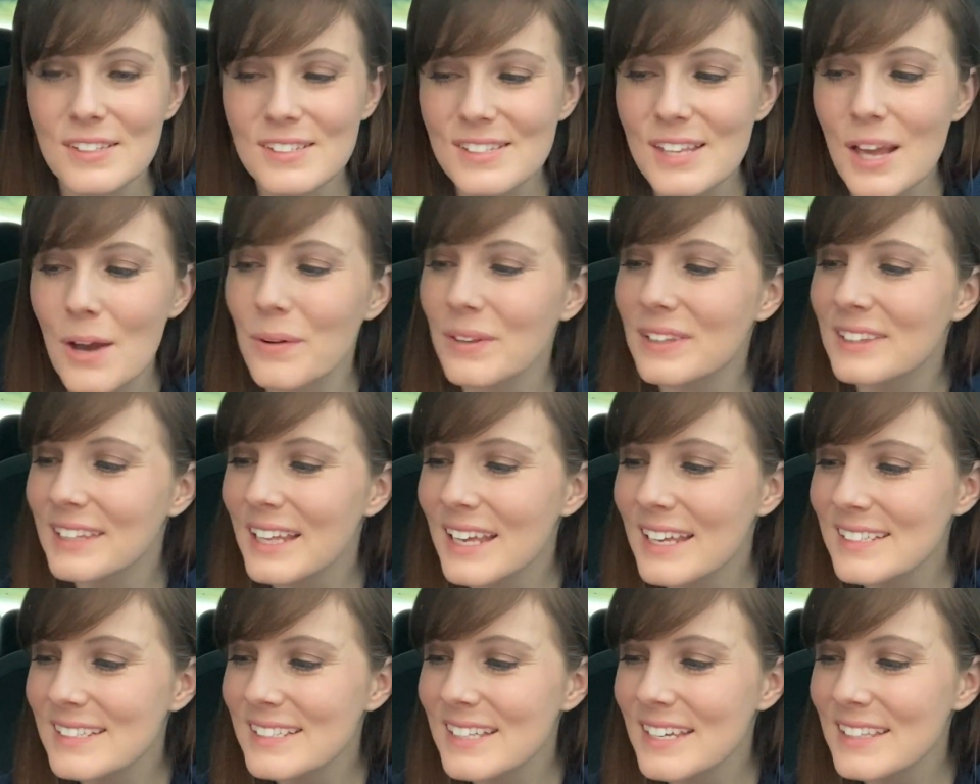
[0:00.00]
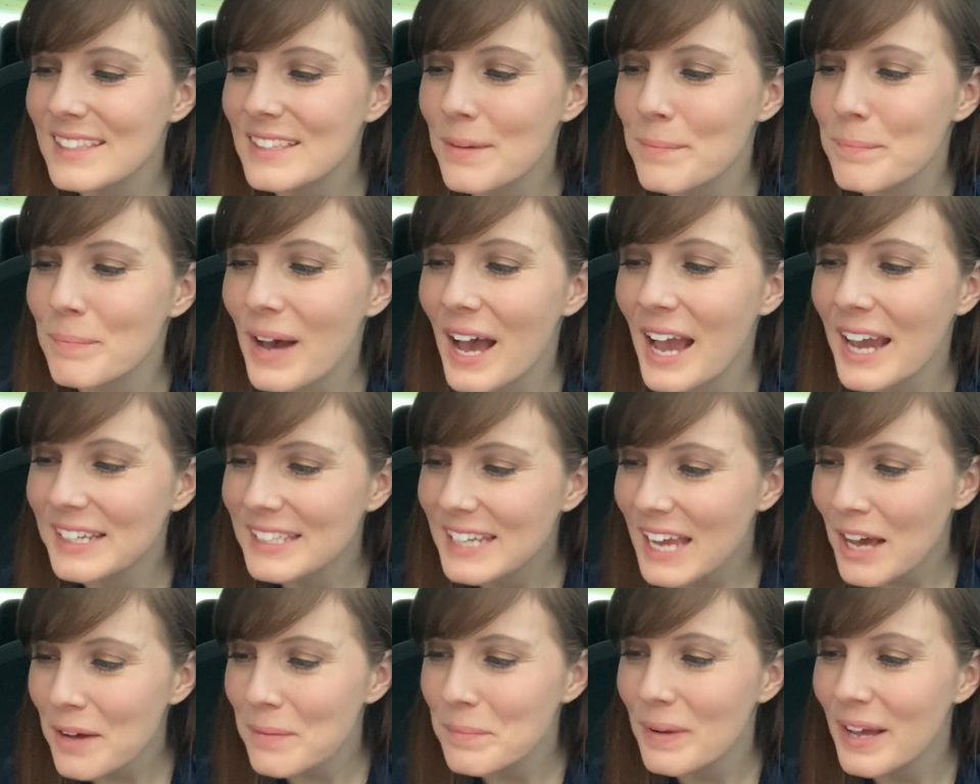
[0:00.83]
So let's hit the buy
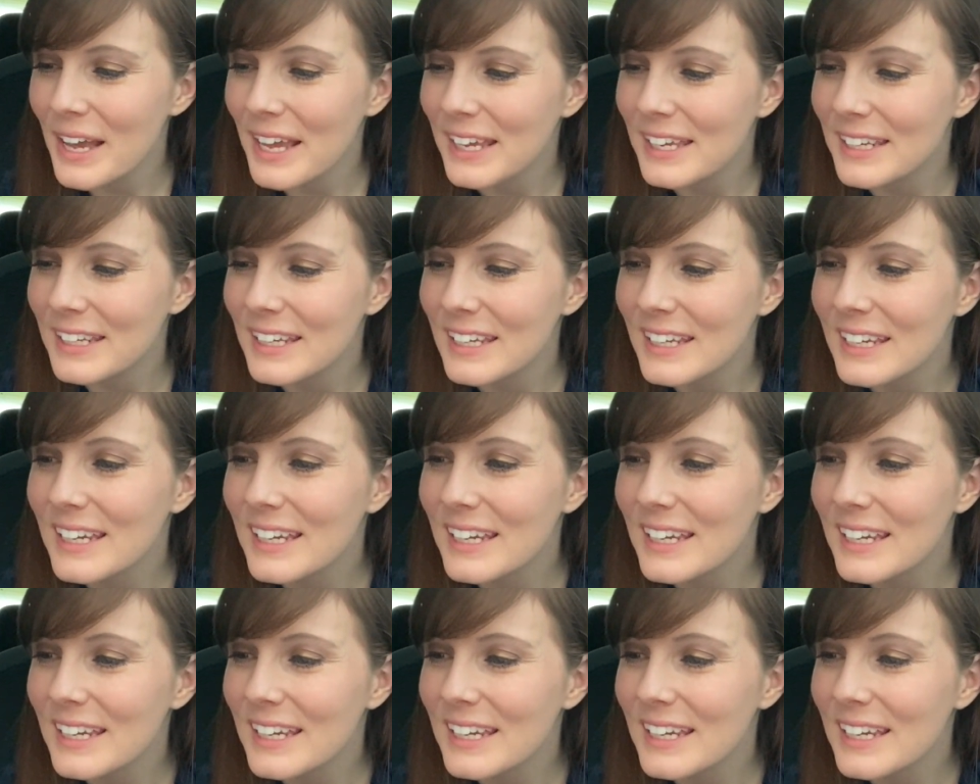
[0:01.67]
now button.